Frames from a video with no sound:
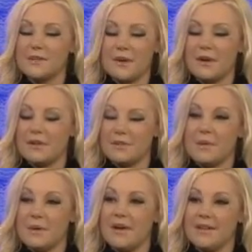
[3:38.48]
trust me, it
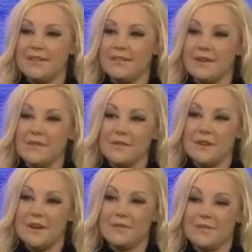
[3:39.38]
crossed my mind
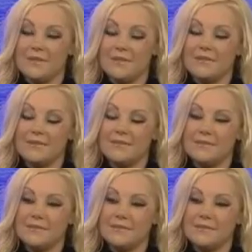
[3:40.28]
several times.